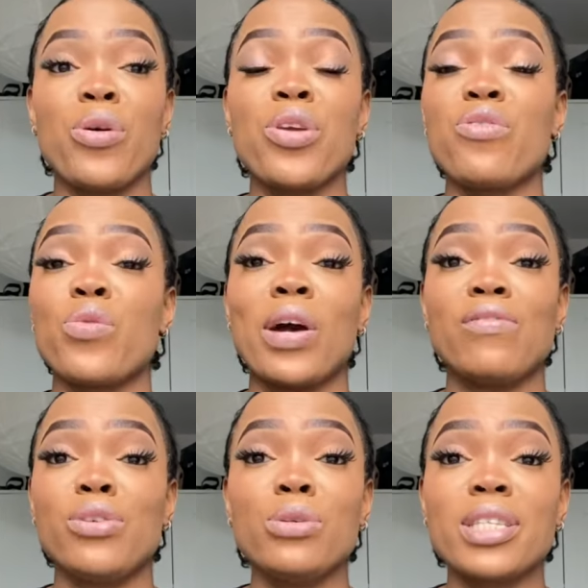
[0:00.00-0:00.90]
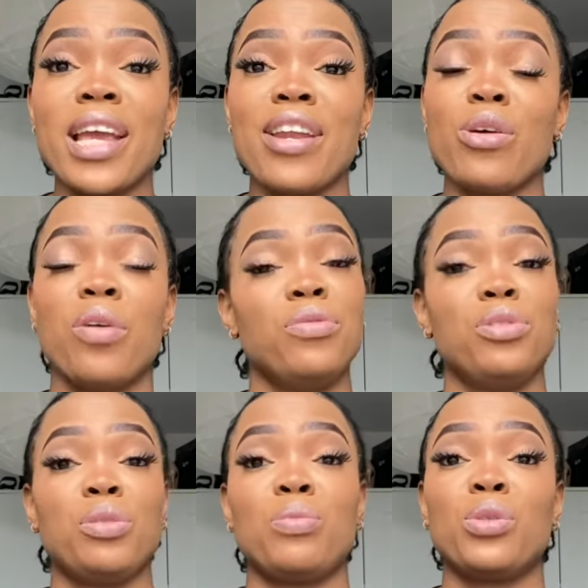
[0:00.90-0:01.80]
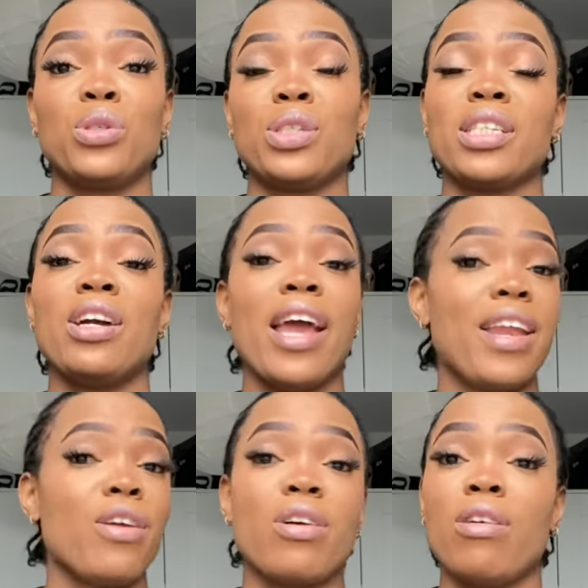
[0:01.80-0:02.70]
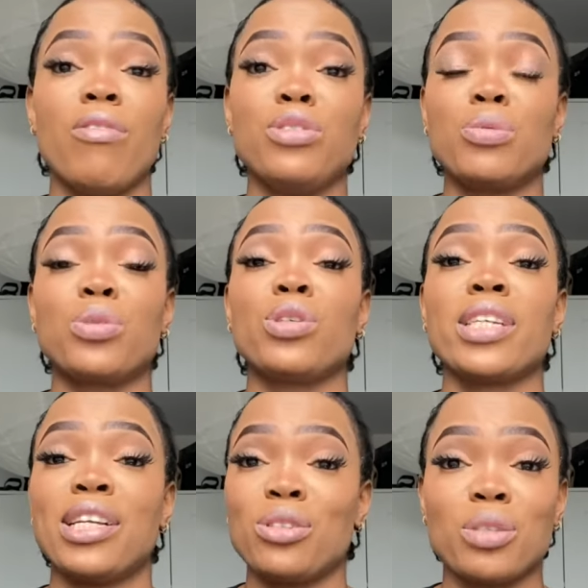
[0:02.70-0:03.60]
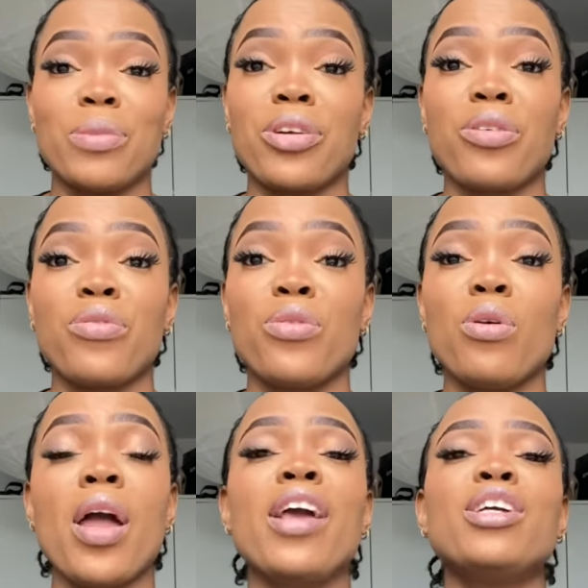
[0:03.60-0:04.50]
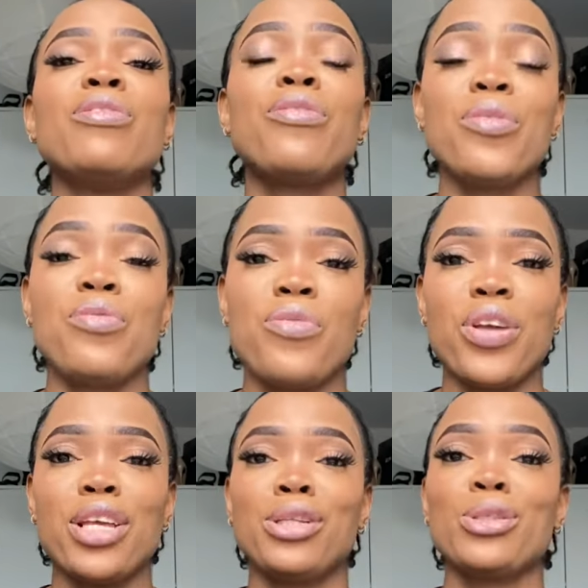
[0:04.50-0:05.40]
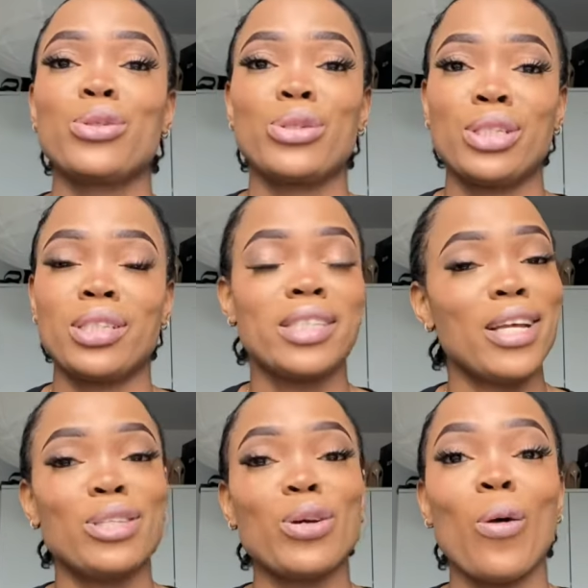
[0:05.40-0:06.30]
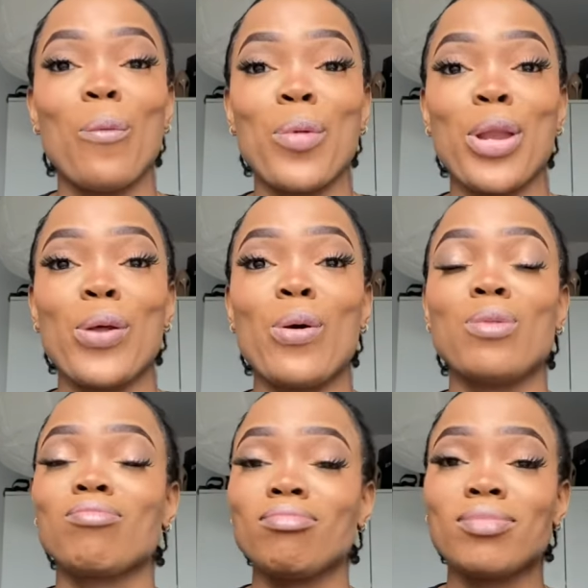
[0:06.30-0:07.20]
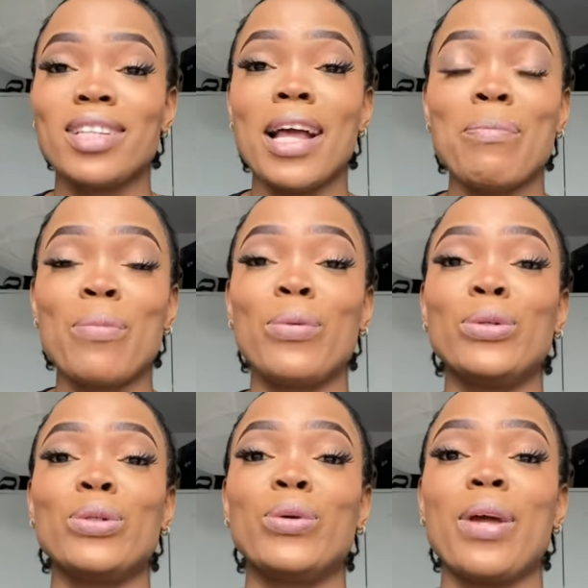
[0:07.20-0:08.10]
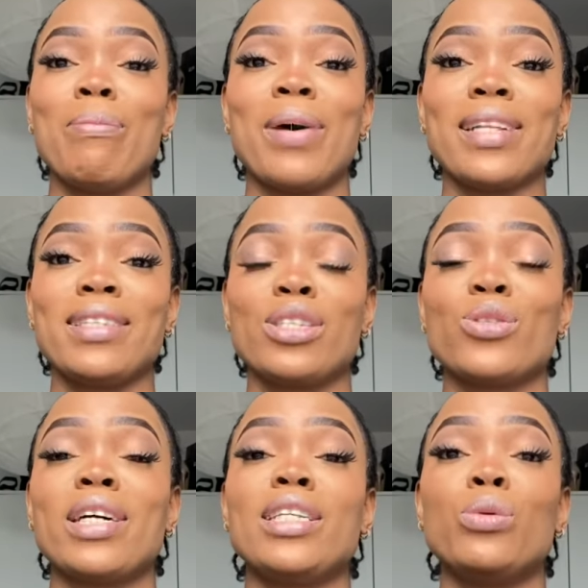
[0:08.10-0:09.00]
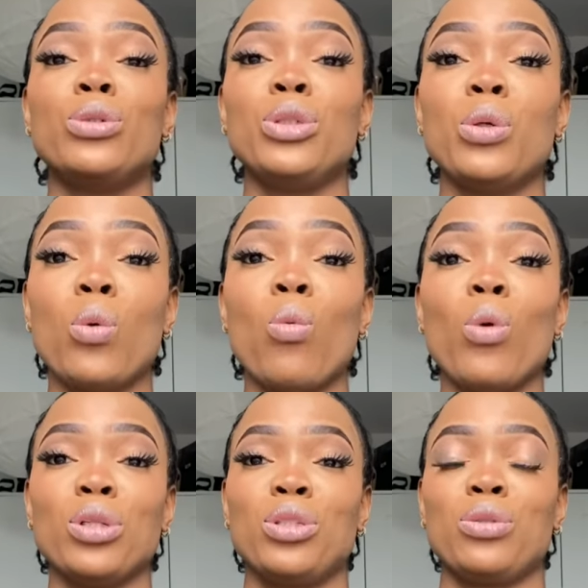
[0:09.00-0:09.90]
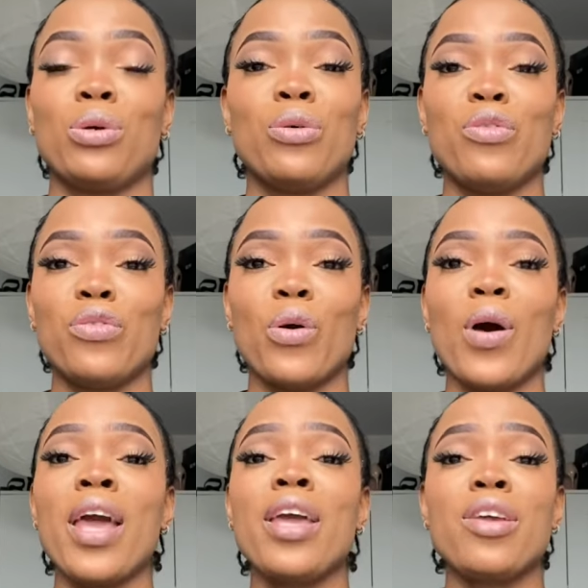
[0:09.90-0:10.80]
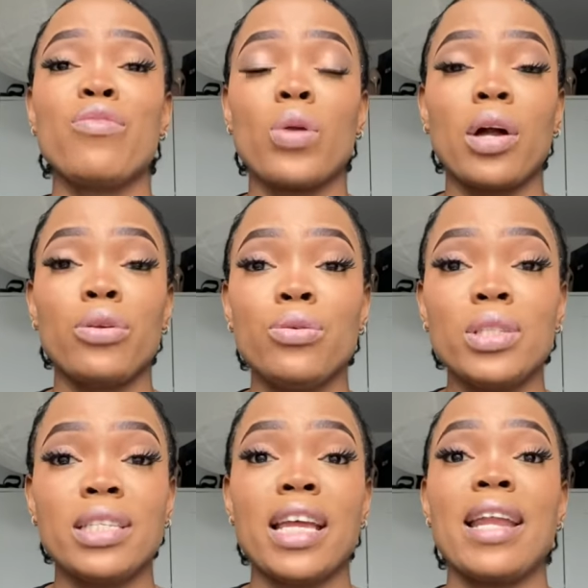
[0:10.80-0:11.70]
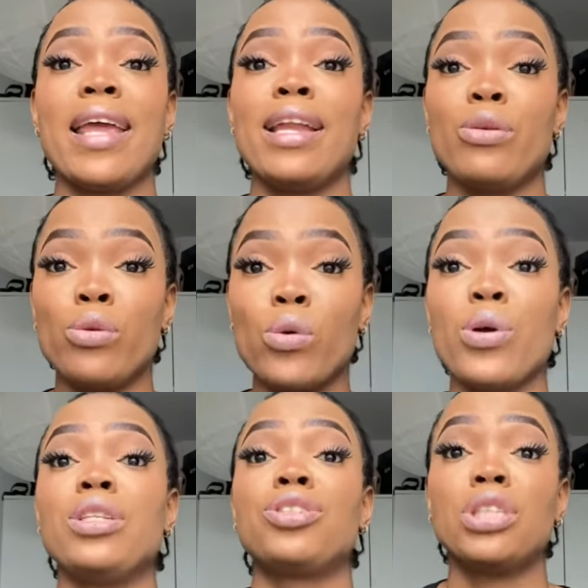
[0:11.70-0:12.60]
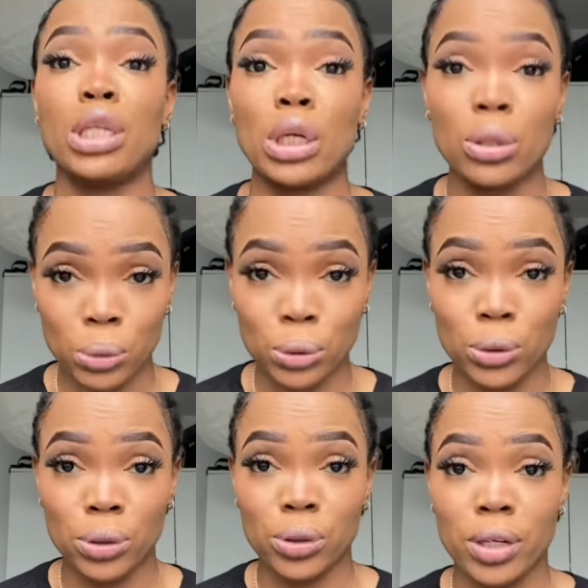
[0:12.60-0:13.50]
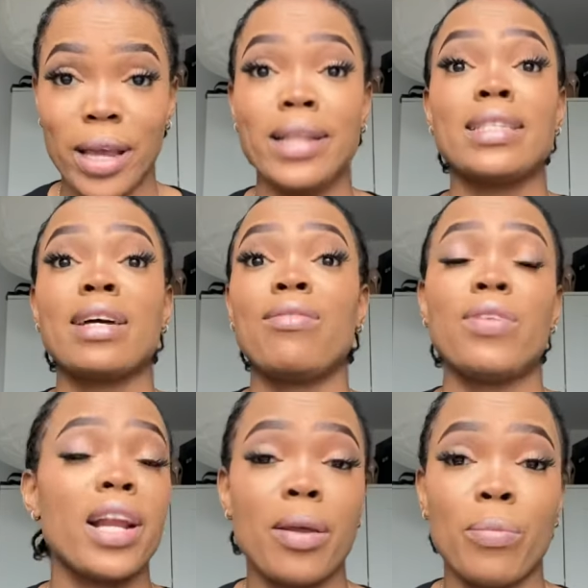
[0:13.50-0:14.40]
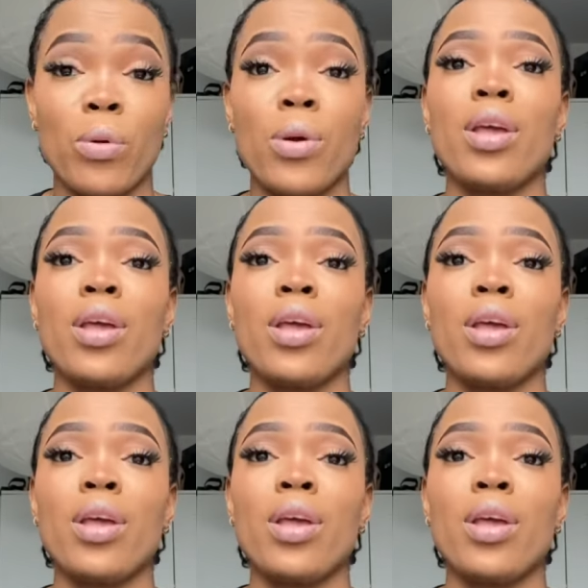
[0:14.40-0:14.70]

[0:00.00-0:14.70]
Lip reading: If you have used any of these products, any of these products I just make review, feel free to state your opinion. Let people know about it so that they will know what to go for. If you are used then and you know it's really good and it's available,